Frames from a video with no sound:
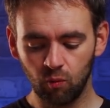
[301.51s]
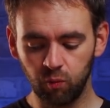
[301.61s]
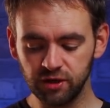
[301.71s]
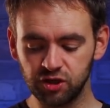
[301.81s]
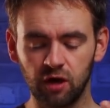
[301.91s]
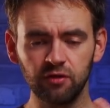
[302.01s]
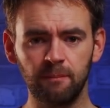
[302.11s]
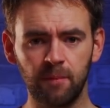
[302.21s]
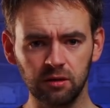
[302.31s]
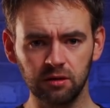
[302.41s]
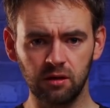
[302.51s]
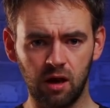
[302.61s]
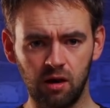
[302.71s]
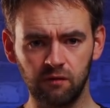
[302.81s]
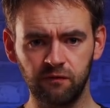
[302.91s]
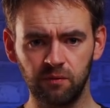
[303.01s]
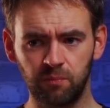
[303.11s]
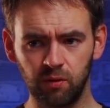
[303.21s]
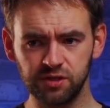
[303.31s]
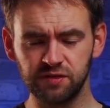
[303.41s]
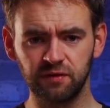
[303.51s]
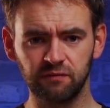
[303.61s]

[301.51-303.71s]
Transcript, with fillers: which on the model of point of